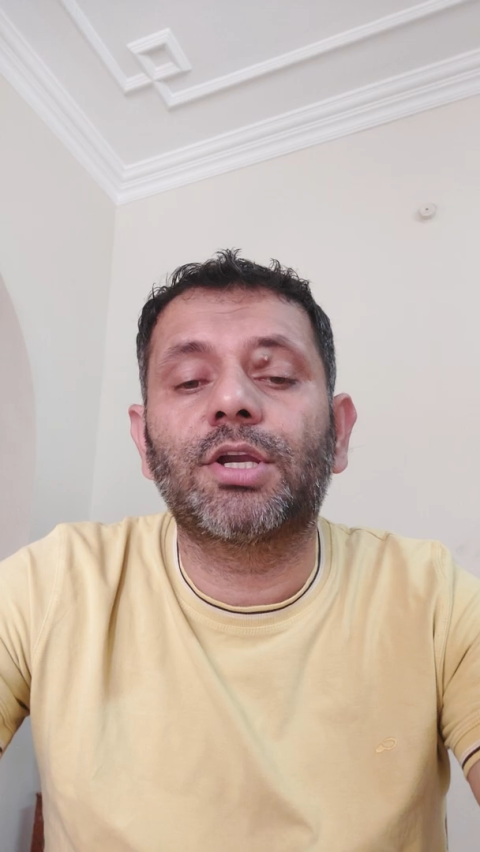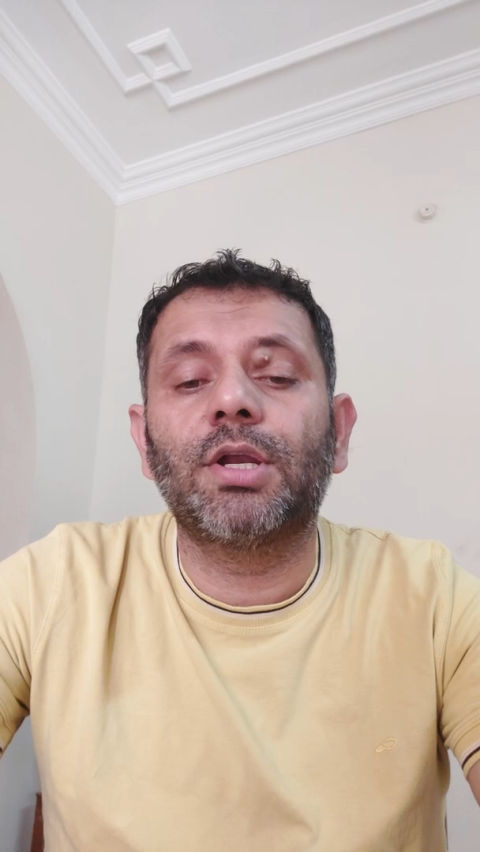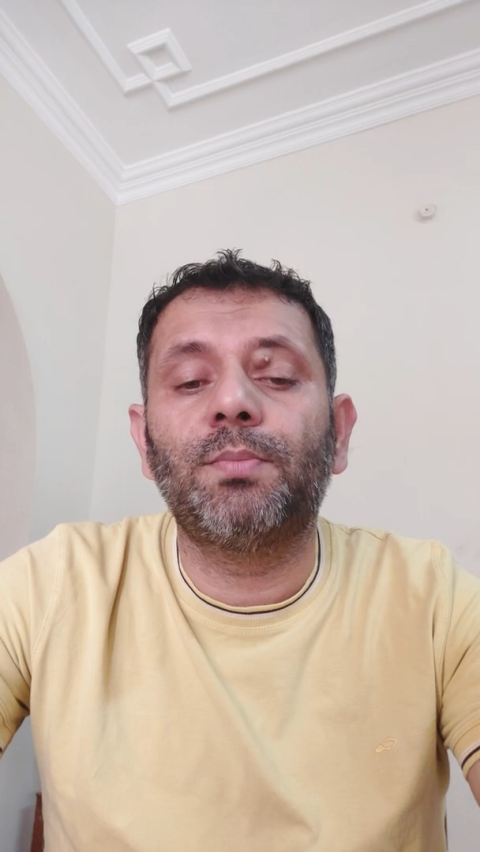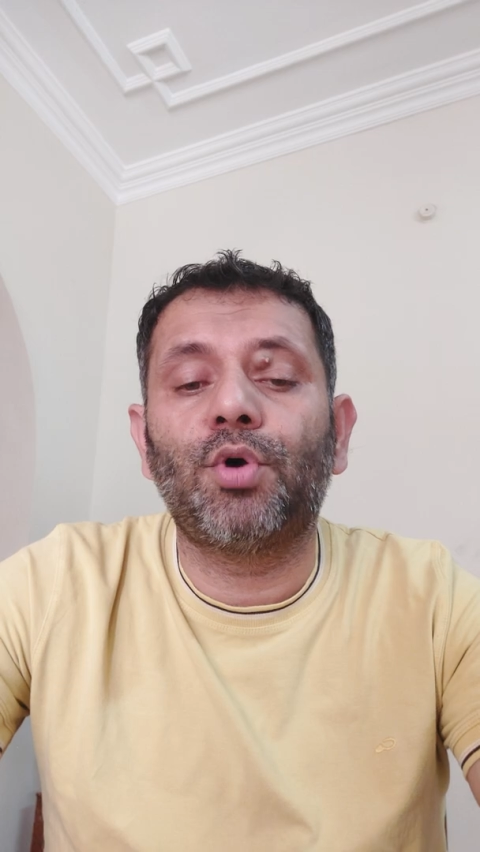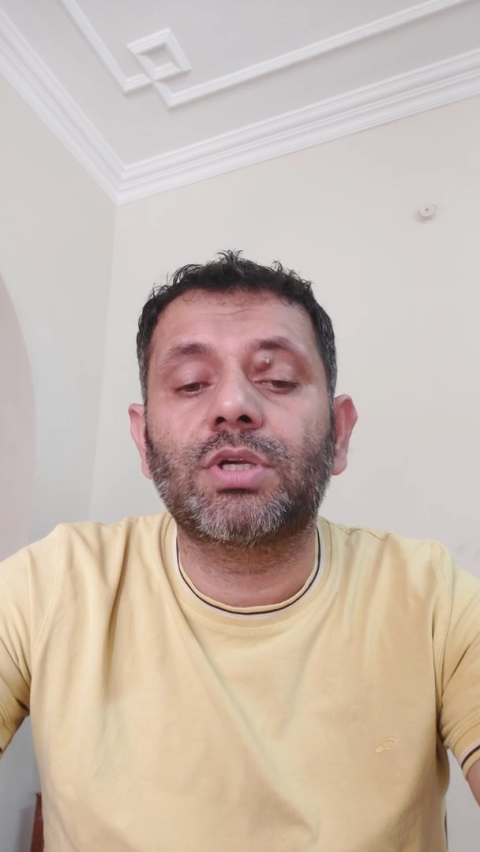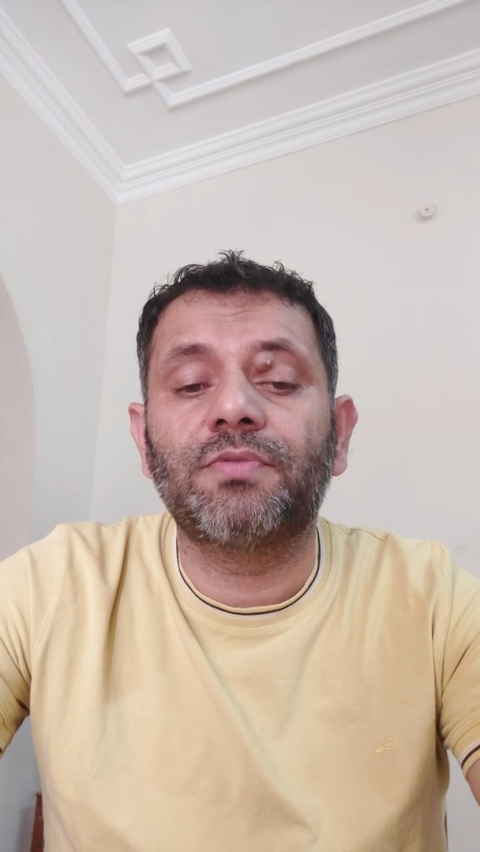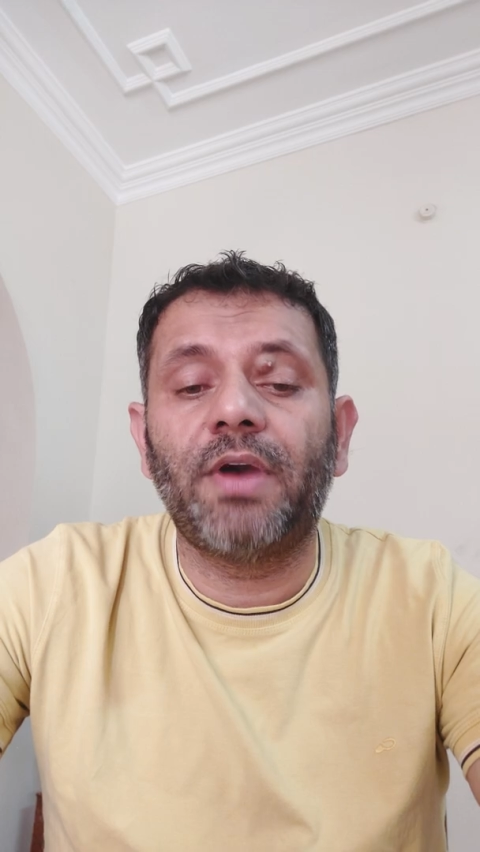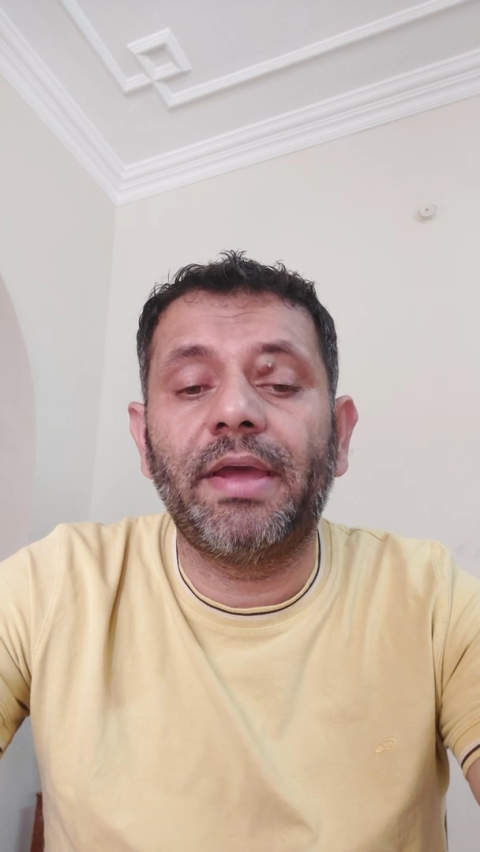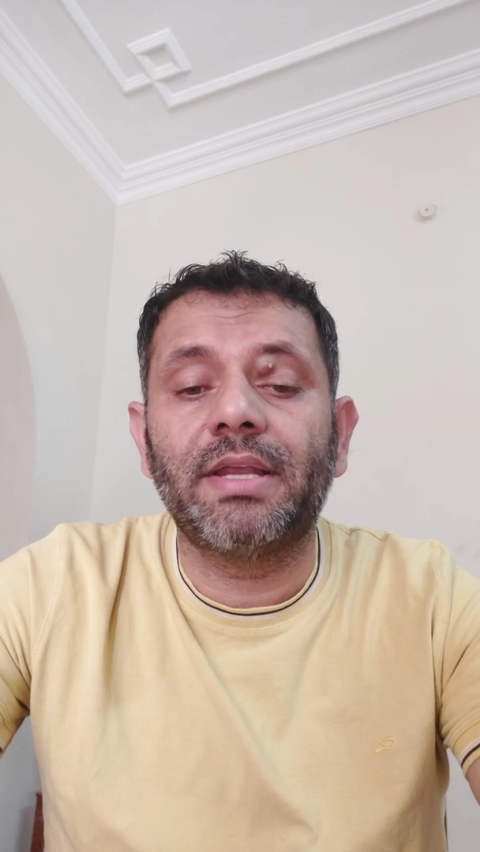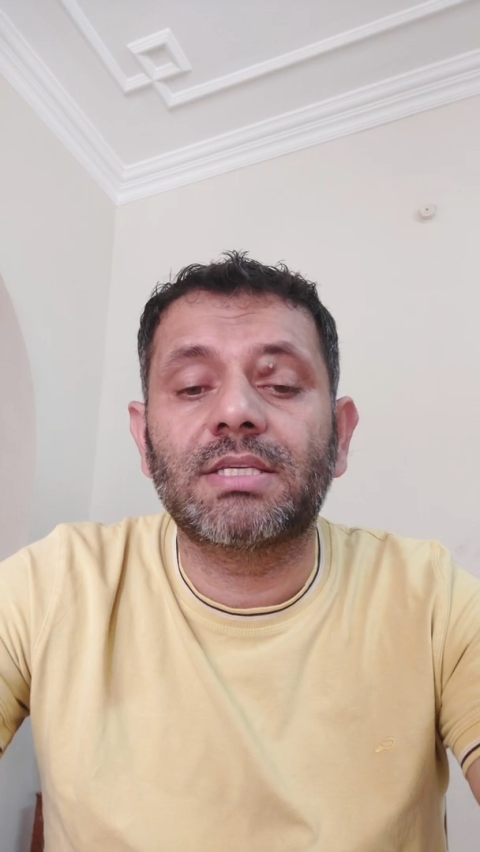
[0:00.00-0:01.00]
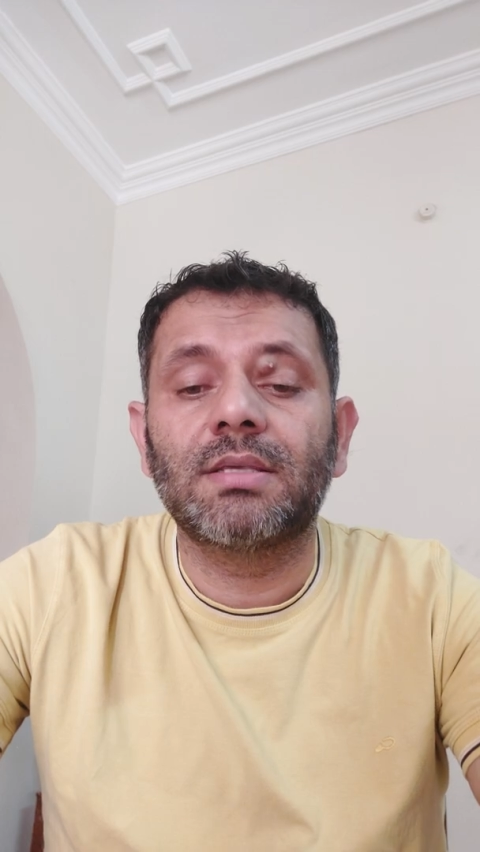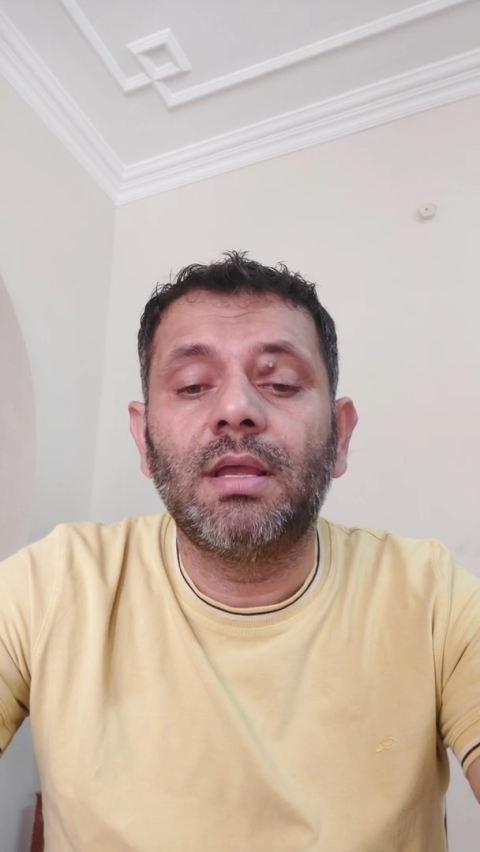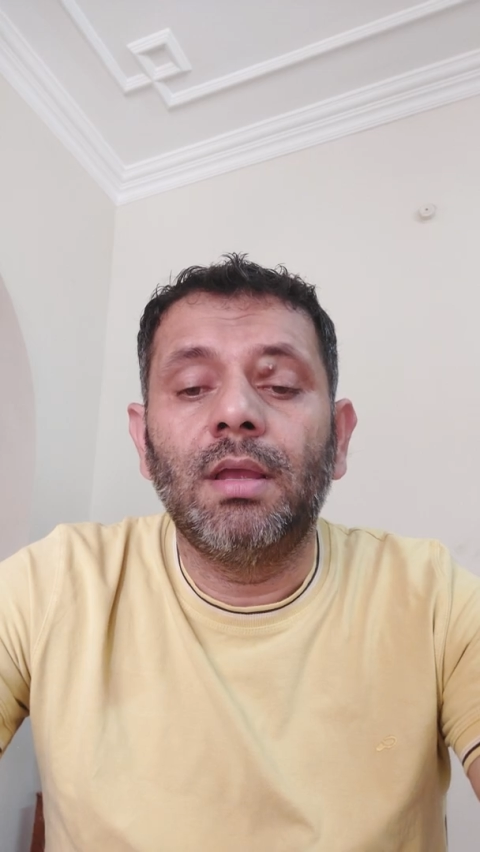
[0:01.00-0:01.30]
chickenpox virus.